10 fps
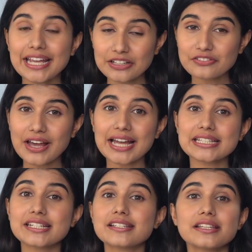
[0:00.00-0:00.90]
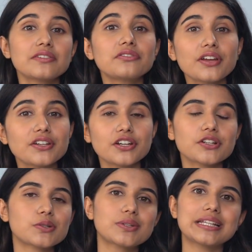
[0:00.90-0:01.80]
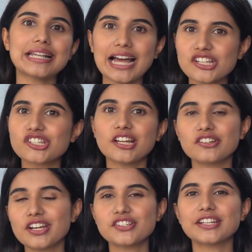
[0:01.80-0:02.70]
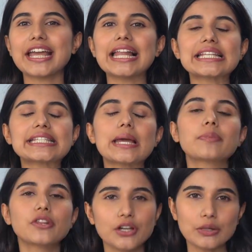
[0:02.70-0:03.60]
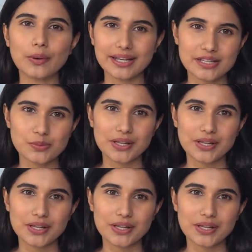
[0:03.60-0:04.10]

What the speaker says: In fact, it is inferior to the last generation Galaxy M31 as